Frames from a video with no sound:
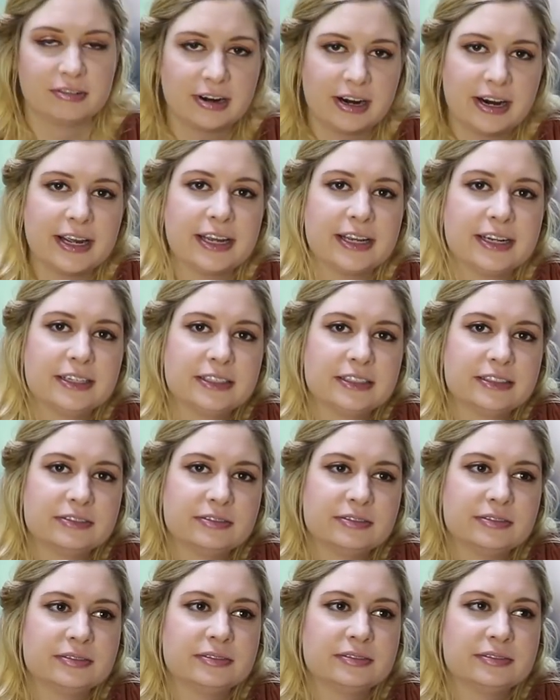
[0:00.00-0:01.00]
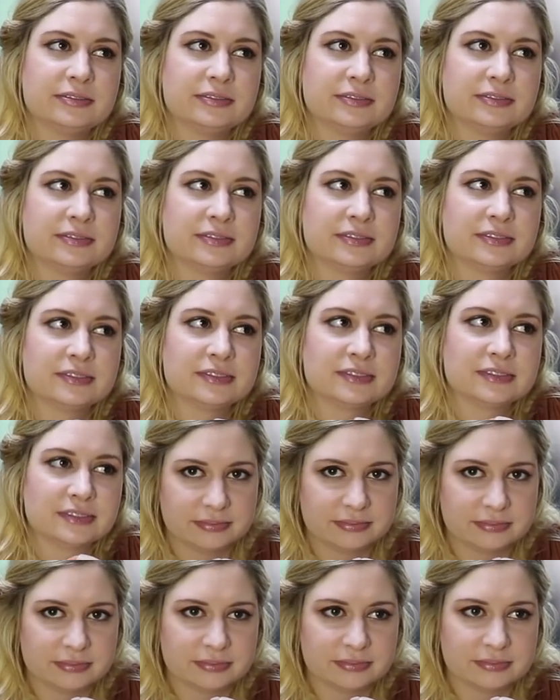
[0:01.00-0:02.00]

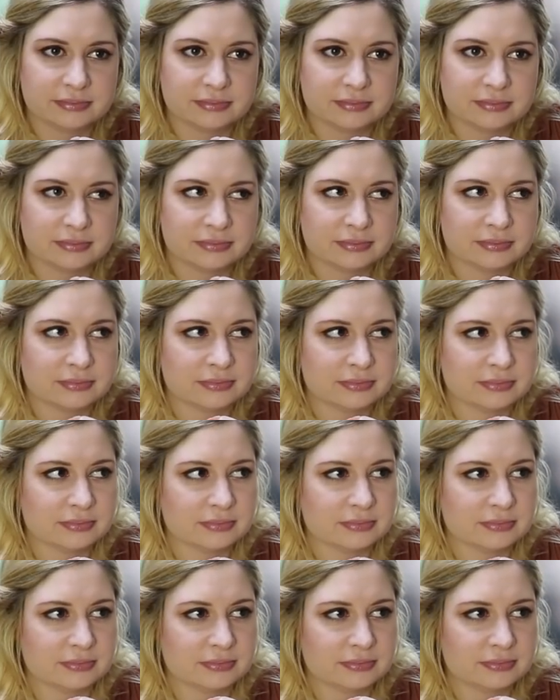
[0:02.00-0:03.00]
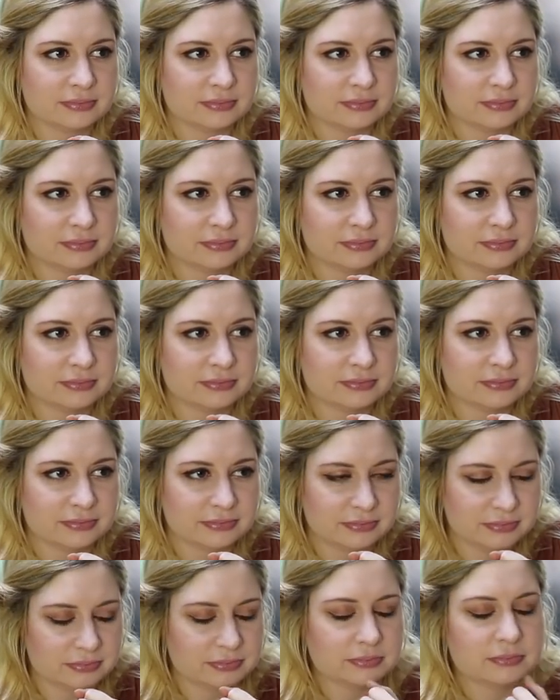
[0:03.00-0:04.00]

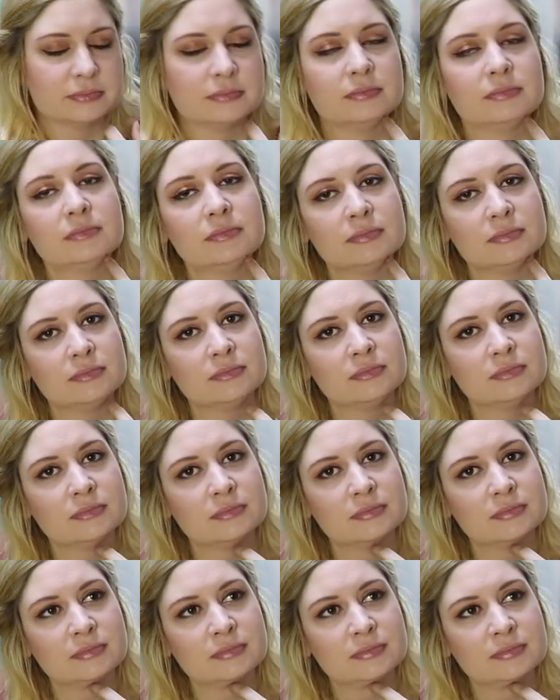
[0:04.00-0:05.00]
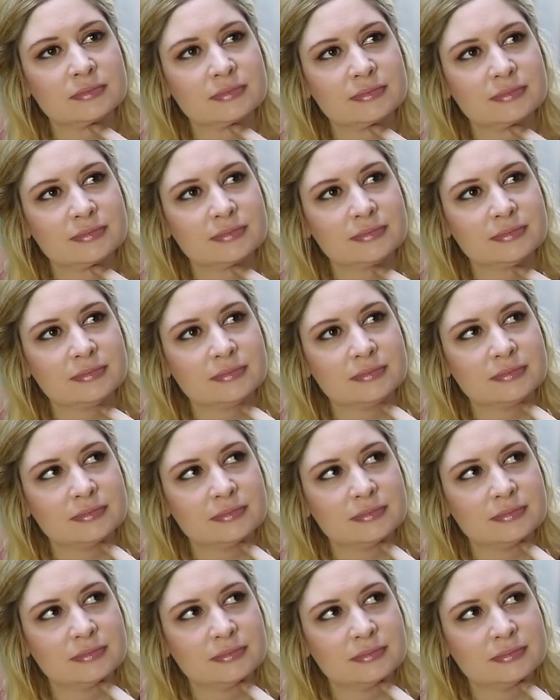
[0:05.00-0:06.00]

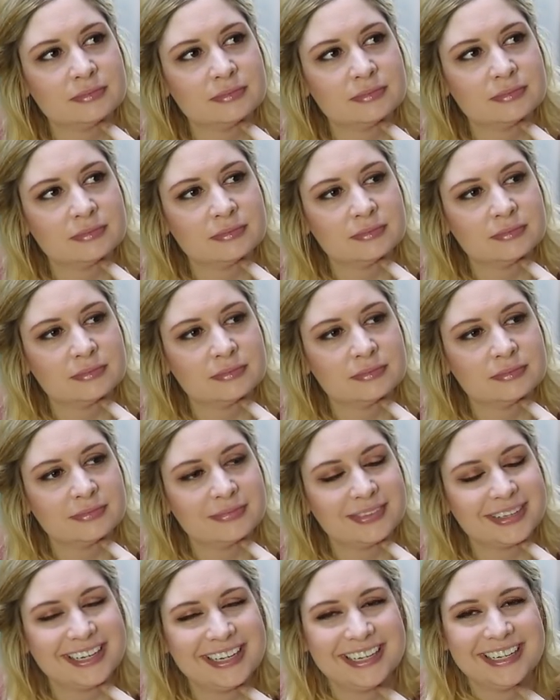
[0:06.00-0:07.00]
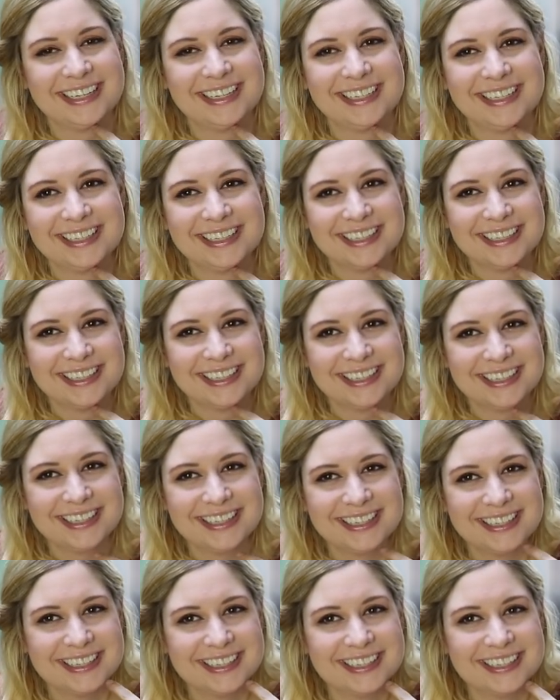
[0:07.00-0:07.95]
[no speech]